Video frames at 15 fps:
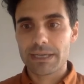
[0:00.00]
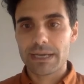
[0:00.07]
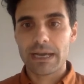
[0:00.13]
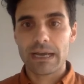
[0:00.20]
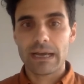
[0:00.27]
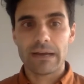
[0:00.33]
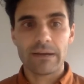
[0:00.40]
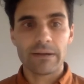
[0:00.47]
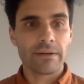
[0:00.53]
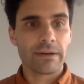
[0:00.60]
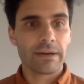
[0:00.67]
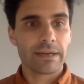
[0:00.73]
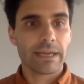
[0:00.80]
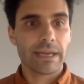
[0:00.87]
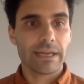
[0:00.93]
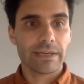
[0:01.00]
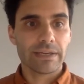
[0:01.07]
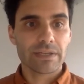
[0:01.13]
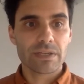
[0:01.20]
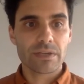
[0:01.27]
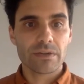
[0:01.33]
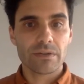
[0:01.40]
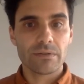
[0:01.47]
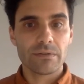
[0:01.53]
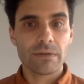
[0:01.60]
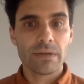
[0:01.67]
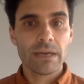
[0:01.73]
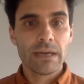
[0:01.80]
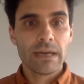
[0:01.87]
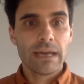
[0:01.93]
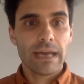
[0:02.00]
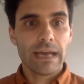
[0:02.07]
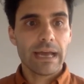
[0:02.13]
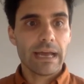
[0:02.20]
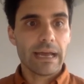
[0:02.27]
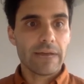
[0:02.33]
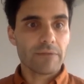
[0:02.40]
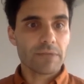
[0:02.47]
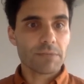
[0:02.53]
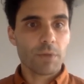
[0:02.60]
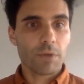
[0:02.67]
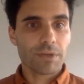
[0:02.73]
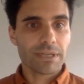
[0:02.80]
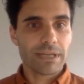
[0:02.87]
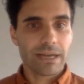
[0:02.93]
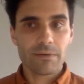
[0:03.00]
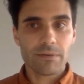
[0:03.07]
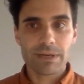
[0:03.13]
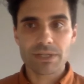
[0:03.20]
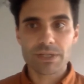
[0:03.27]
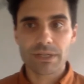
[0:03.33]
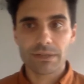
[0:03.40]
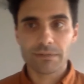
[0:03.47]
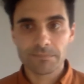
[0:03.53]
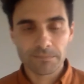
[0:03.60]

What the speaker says: are keen to respond to that question.